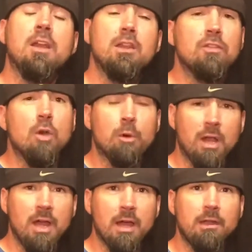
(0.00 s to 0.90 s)
is going
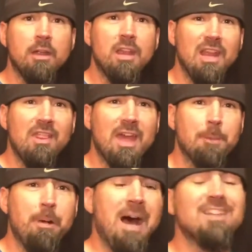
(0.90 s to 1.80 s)
on in that
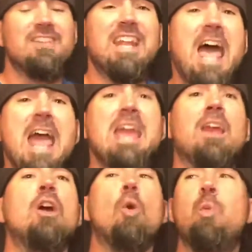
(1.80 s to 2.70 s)
pond. Today,
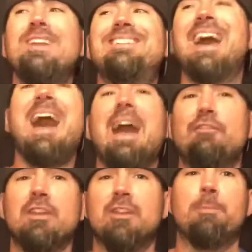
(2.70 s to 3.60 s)
we dive
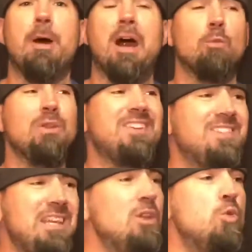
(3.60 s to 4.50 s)
into the pond. We
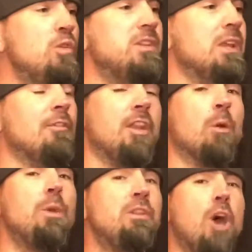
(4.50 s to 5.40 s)
see who's living there.
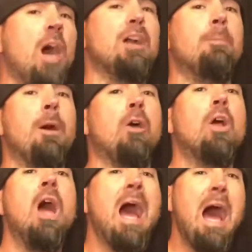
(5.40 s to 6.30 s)
We talk about
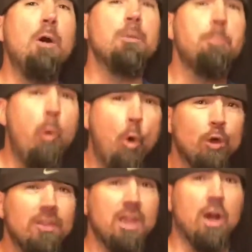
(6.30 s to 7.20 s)
how
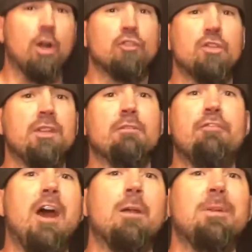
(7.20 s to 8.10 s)
important they are to the
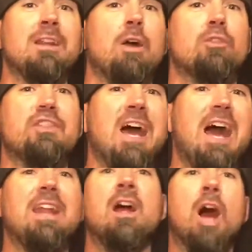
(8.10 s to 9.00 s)
environment
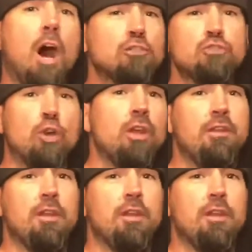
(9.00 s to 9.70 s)
outside. I'll show you the